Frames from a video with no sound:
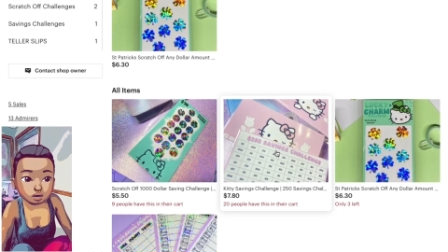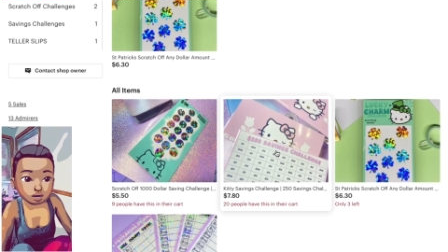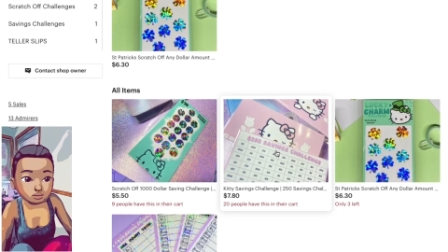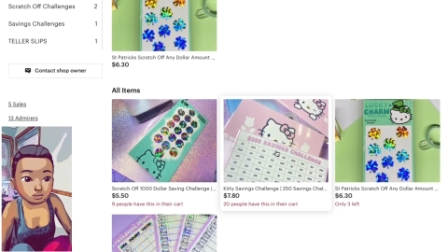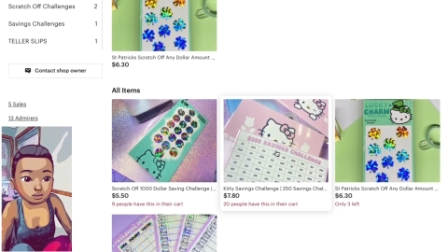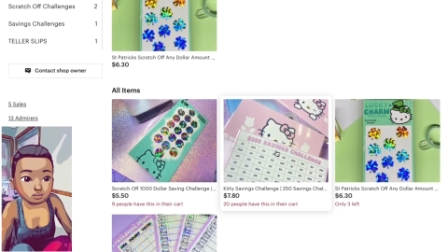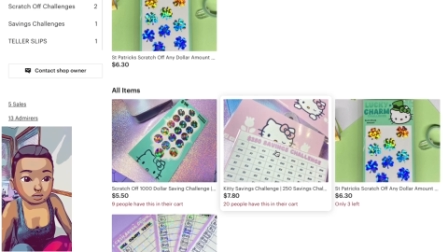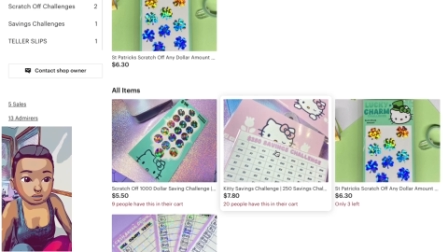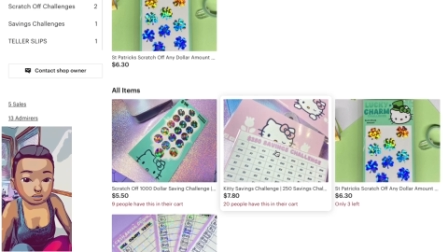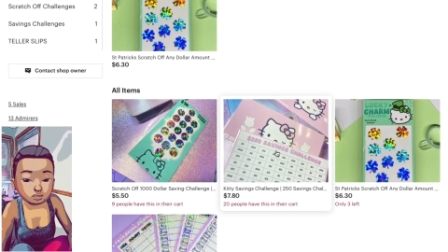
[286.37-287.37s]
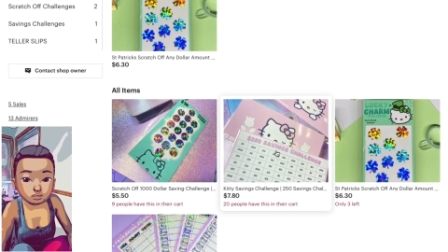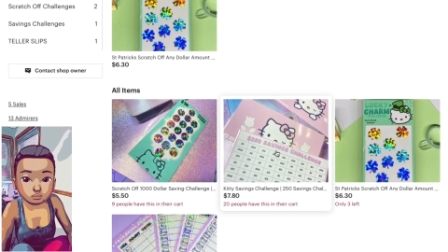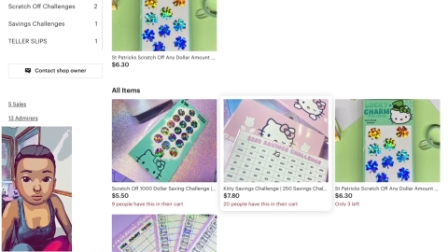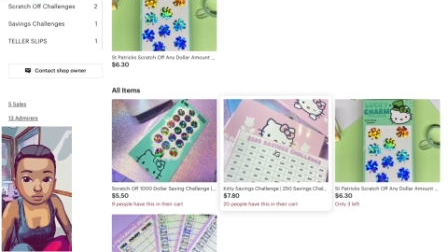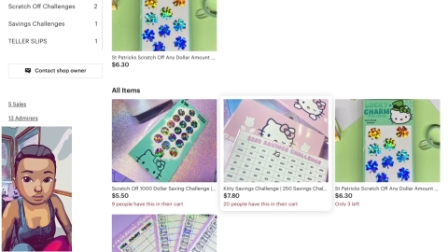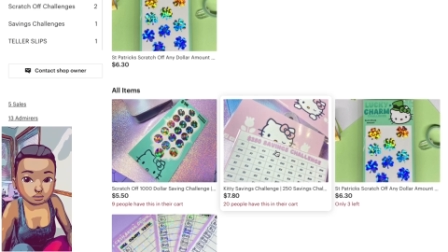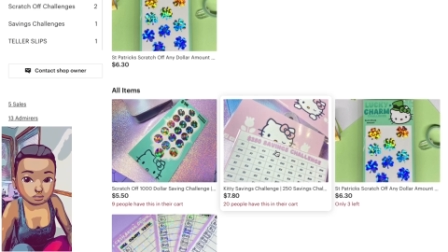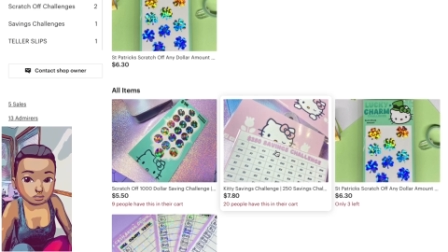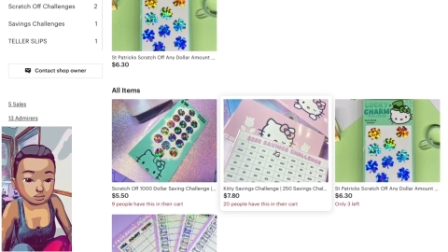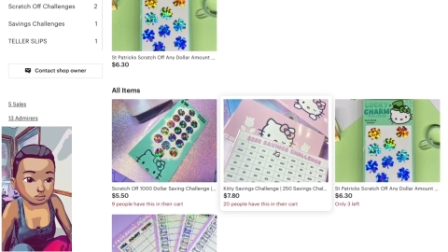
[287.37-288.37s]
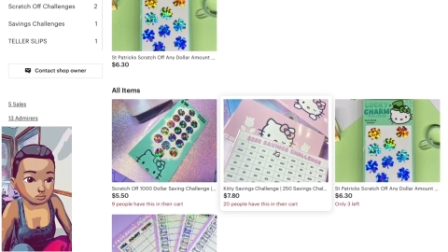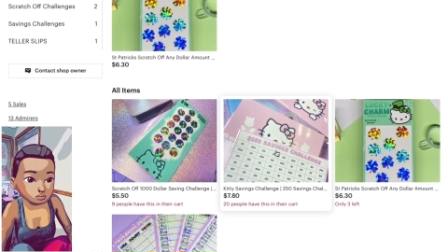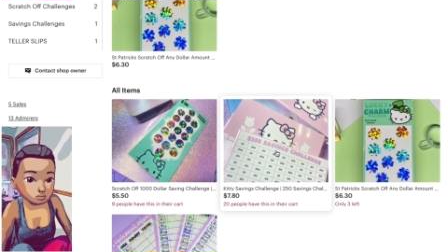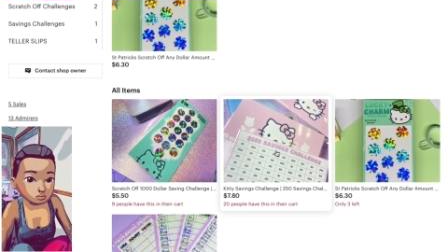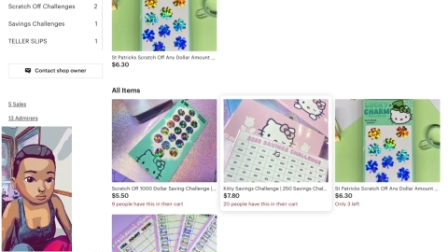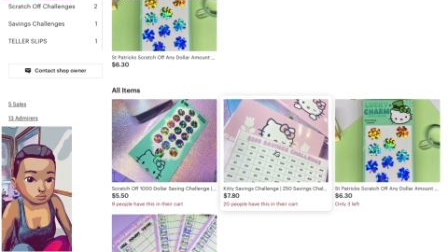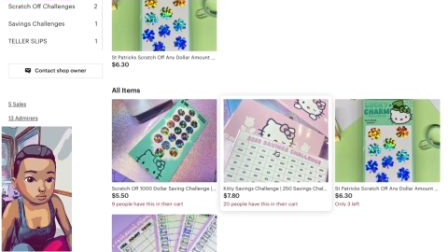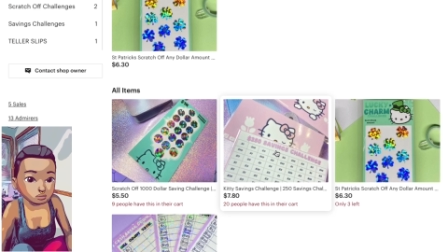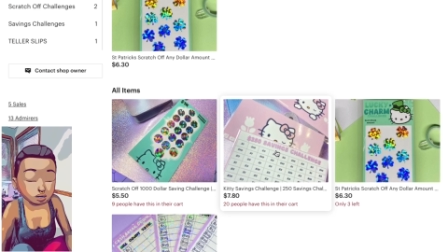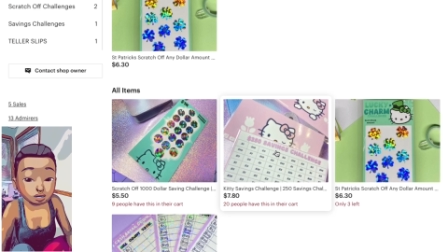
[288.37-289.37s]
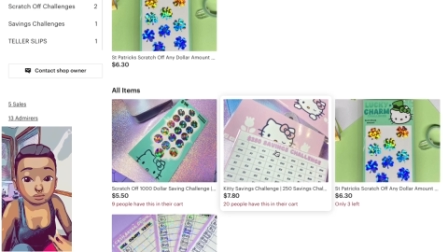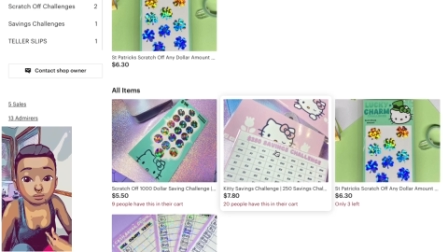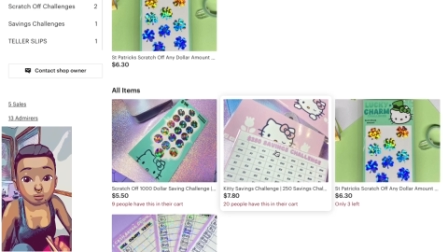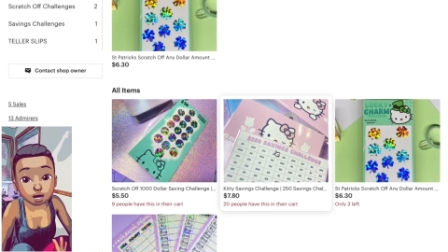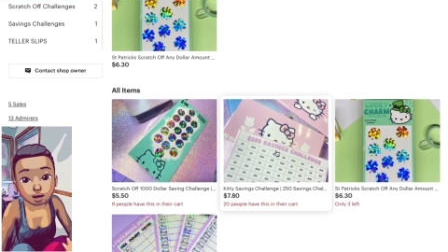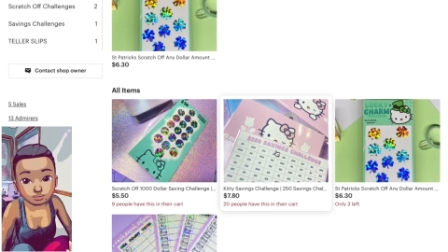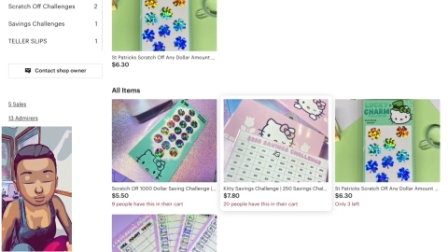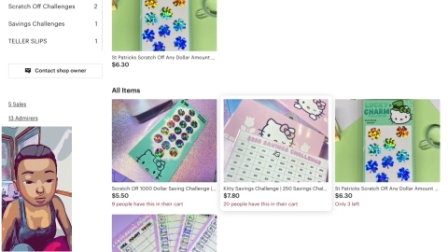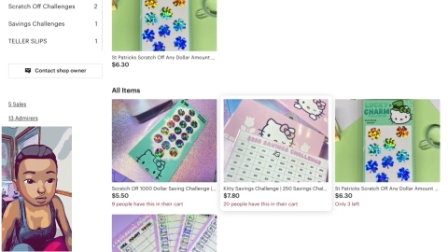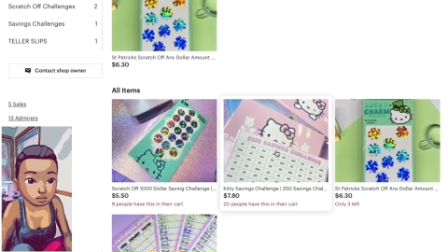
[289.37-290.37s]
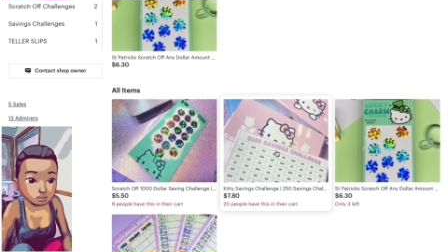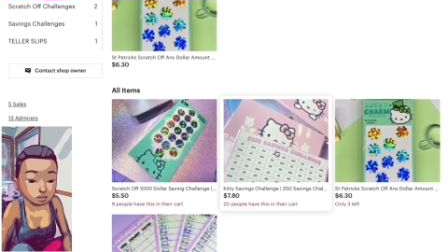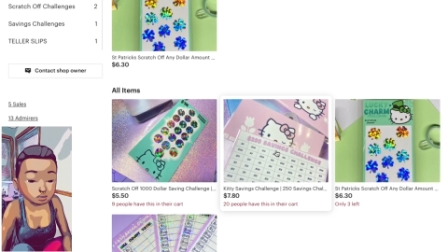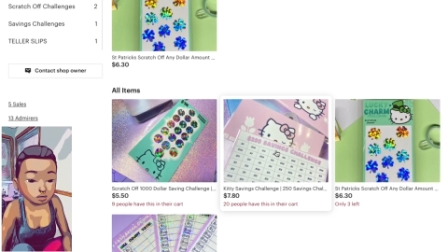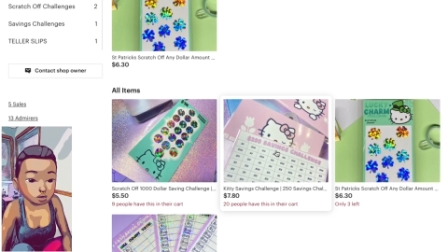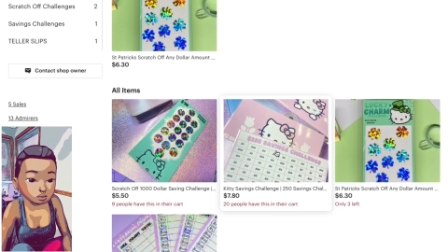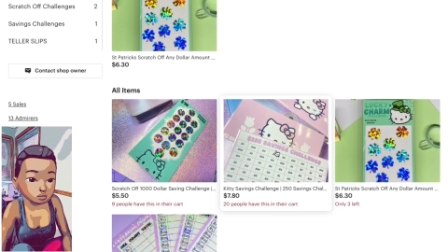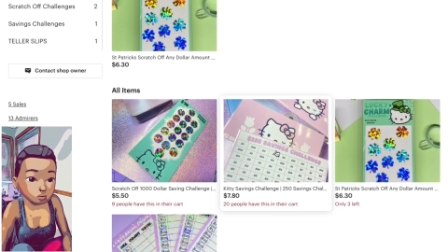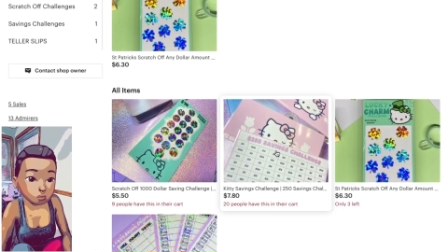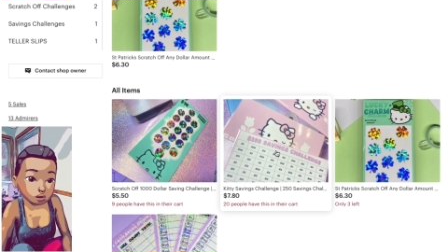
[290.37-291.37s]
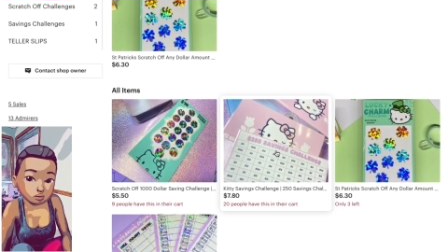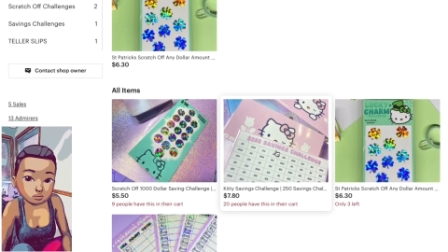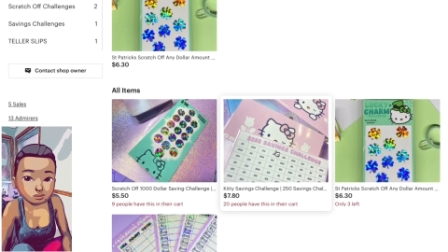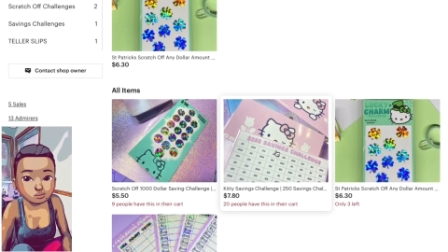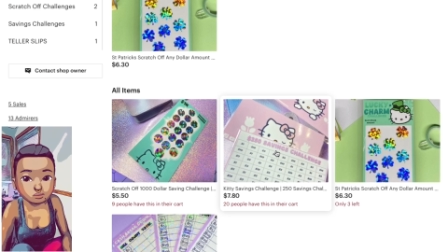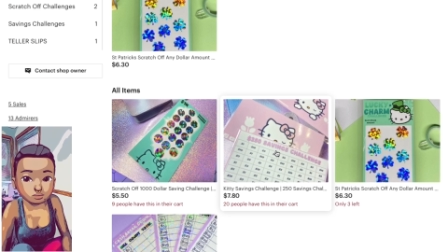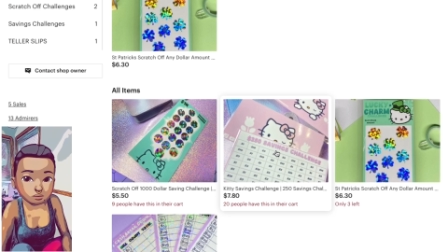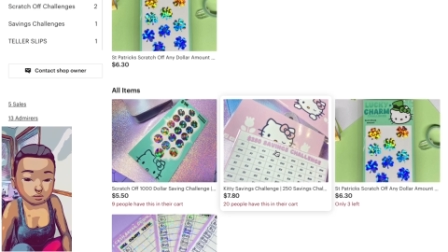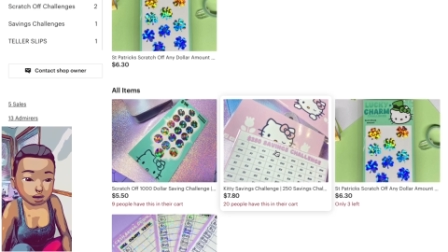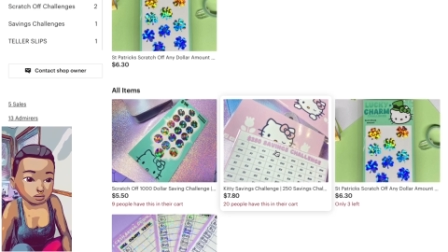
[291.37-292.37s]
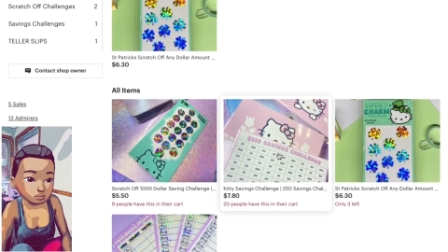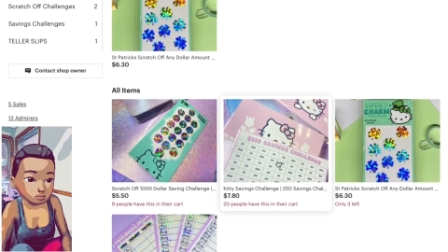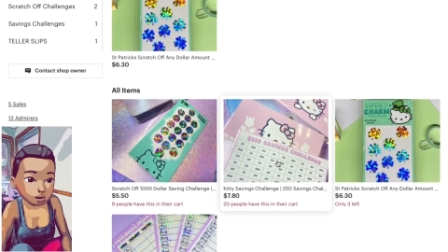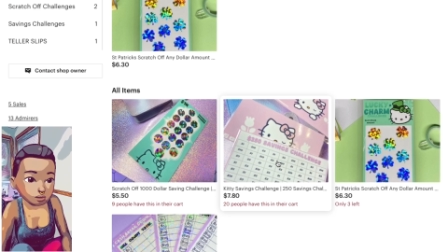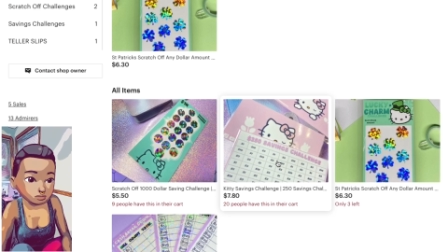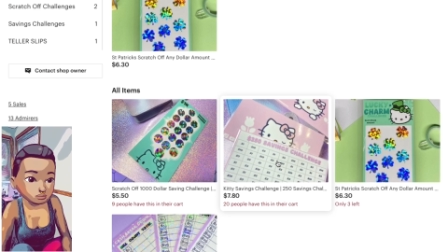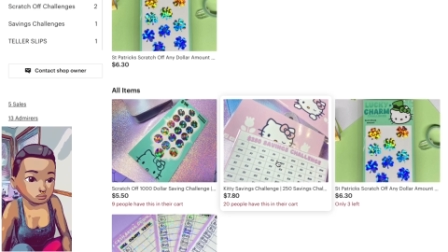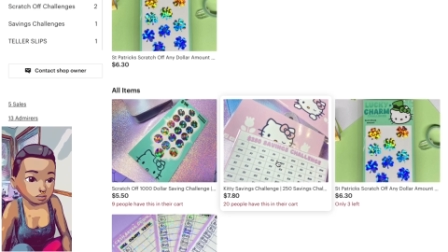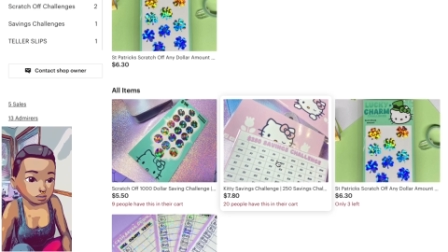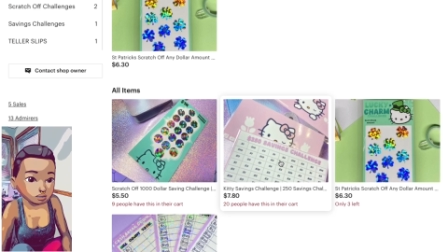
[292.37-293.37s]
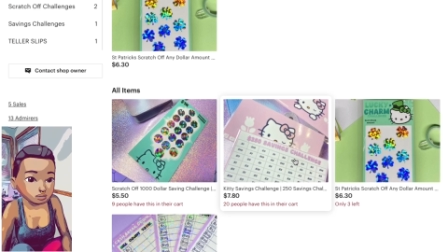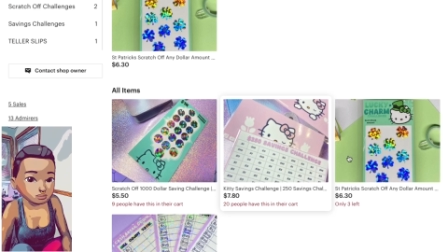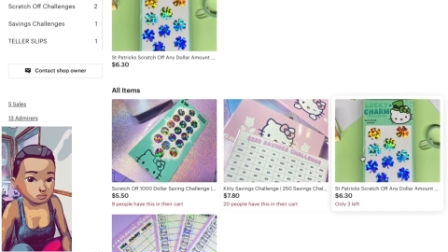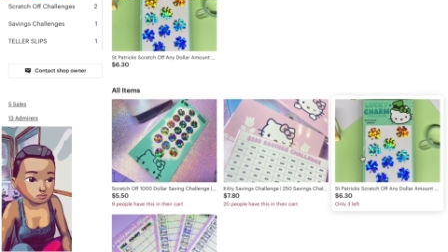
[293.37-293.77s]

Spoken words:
I think the ends where the circles, like what I've noticed, they started to wear, depending on the type of binder you have. But yeah,